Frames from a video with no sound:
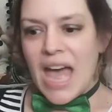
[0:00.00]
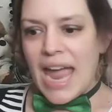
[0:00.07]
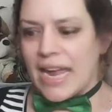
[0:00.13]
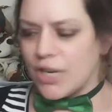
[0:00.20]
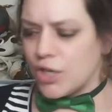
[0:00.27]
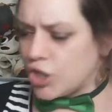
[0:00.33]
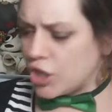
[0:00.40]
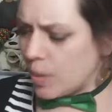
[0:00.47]

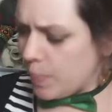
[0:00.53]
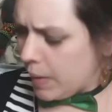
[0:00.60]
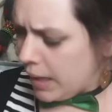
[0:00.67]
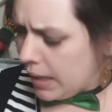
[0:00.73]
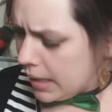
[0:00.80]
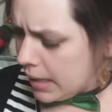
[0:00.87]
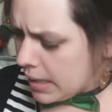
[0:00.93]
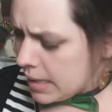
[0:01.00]
and
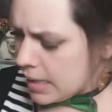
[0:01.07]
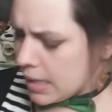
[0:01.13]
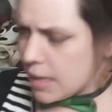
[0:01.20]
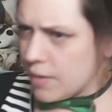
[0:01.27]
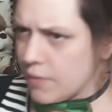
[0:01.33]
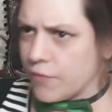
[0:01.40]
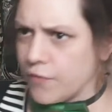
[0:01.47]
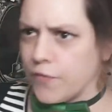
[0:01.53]
shipping
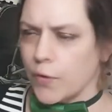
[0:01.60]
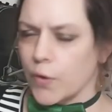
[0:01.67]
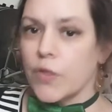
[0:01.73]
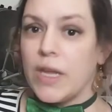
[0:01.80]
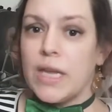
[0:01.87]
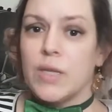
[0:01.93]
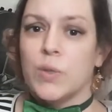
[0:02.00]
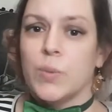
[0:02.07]
for
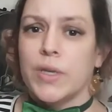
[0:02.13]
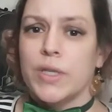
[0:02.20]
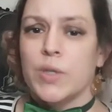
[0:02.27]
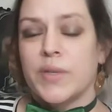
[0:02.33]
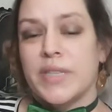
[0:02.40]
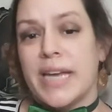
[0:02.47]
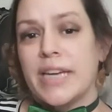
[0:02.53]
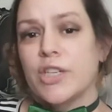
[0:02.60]
these ones
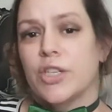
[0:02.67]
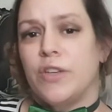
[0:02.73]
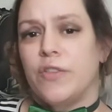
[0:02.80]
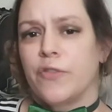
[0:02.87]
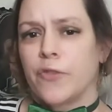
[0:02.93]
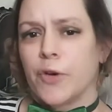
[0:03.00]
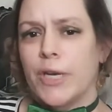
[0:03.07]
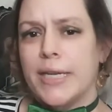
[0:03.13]
was actually
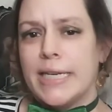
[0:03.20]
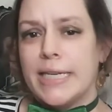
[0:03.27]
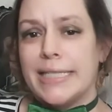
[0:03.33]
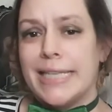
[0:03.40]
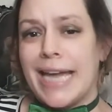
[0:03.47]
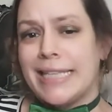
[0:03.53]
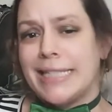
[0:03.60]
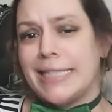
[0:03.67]
free
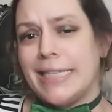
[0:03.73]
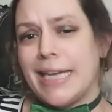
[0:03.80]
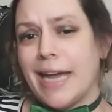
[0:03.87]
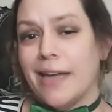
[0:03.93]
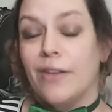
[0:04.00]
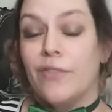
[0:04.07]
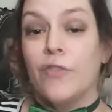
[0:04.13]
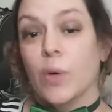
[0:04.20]
because Etsy
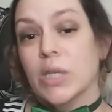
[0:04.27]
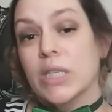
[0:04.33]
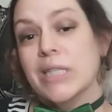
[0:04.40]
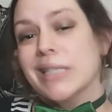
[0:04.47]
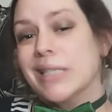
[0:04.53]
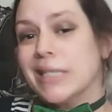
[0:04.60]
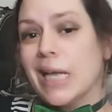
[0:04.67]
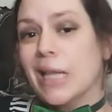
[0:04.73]
kind of
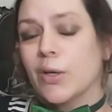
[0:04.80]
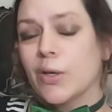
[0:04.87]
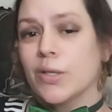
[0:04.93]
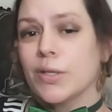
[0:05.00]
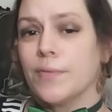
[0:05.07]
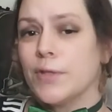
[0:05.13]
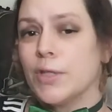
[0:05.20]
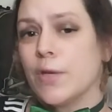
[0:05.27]
forces
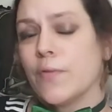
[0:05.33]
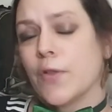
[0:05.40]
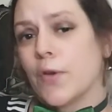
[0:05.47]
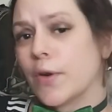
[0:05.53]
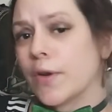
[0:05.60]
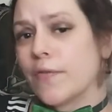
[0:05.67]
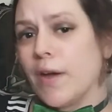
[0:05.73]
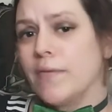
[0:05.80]
sellers, if it's over
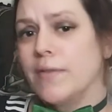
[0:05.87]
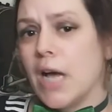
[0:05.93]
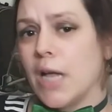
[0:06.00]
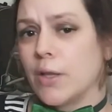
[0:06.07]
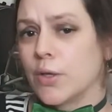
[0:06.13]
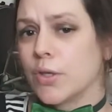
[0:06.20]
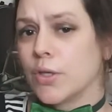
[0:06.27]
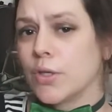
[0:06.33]

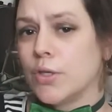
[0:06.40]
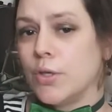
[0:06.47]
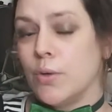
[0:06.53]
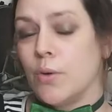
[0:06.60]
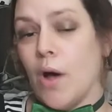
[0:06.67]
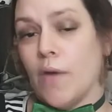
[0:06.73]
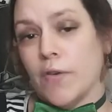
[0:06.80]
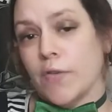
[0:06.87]
$35,
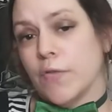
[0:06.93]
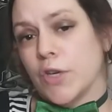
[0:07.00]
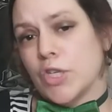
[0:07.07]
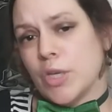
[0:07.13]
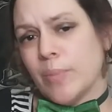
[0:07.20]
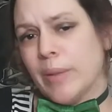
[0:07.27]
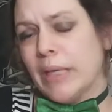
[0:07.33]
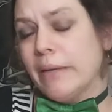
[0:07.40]
to offer free
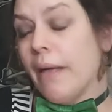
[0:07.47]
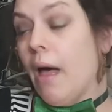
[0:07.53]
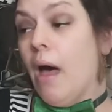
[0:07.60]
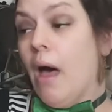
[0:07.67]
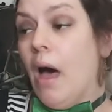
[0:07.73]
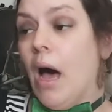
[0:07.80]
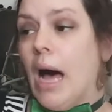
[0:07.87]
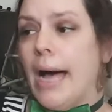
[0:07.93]
shipping.
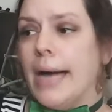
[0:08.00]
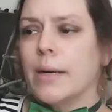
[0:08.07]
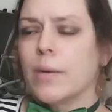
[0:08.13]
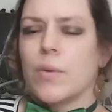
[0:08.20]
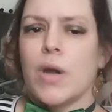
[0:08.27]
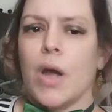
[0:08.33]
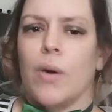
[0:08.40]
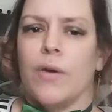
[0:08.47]
I
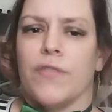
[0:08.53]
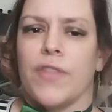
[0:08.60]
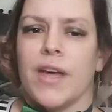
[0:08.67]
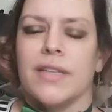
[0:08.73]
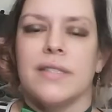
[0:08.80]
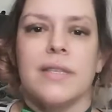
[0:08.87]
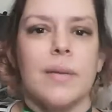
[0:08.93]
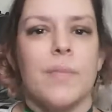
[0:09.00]
don't know if
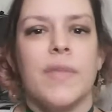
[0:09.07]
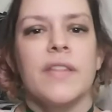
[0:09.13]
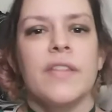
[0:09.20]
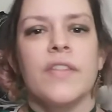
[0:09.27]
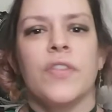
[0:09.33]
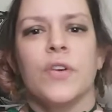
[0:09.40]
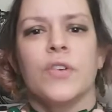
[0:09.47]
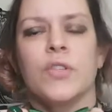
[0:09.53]
that's something
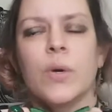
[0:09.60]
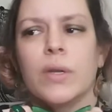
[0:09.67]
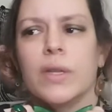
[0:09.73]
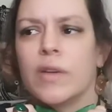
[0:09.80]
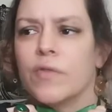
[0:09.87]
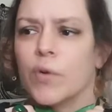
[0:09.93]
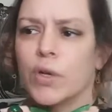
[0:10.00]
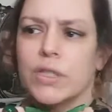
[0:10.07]
that they're
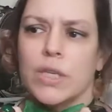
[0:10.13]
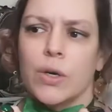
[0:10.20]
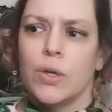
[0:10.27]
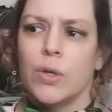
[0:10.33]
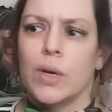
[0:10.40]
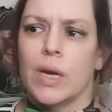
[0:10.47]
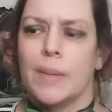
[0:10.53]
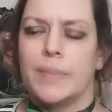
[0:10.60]
totally enforcing or
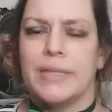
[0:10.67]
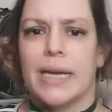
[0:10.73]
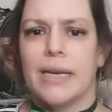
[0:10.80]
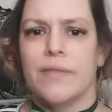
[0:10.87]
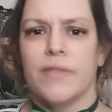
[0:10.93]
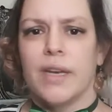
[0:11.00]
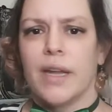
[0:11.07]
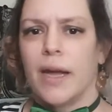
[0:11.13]
you can opt out
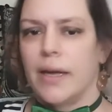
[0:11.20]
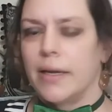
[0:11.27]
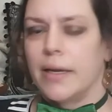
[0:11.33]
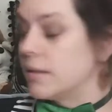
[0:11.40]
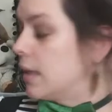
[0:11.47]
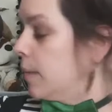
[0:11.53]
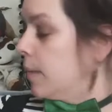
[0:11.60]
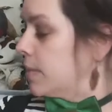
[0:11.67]
of it. I
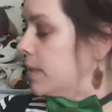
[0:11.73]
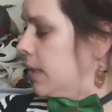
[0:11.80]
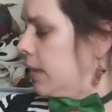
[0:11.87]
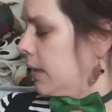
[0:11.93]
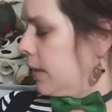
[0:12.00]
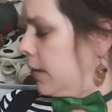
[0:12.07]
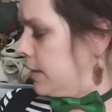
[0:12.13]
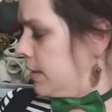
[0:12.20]
stopped
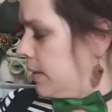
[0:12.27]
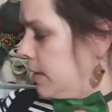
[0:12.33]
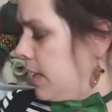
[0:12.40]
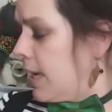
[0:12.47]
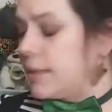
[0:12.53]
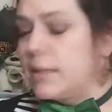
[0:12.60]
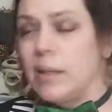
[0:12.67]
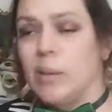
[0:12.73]
selling on
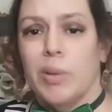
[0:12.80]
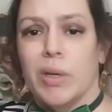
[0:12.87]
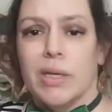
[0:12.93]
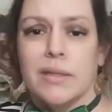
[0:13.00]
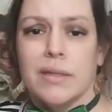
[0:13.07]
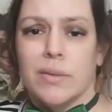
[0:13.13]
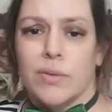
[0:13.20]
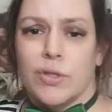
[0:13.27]
Etsy
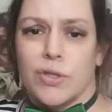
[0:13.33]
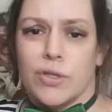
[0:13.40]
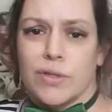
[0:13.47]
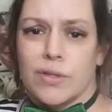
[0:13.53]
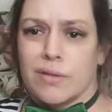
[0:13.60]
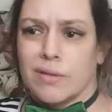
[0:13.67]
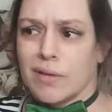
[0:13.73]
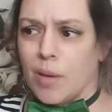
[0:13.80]
because it was
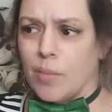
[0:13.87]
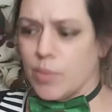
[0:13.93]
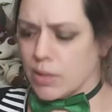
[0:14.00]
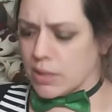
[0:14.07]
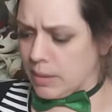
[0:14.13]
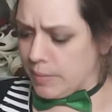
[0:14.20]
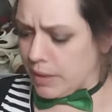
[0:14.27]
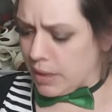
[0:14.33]
just
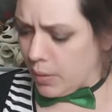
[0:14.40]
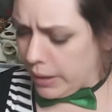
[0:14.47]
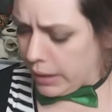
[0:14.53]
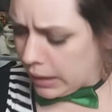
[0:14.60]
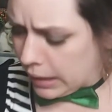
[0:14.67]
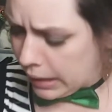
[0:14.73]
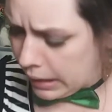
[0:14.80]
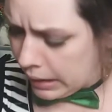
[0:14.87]
cumbersome and
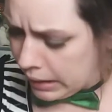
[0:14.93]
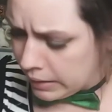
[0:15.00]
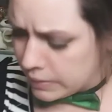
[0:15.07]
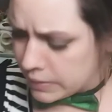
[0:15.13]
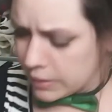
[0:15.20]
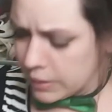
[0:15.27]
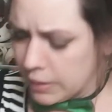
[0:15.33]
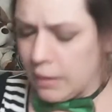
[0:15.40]
annoying.
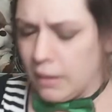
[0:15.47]
And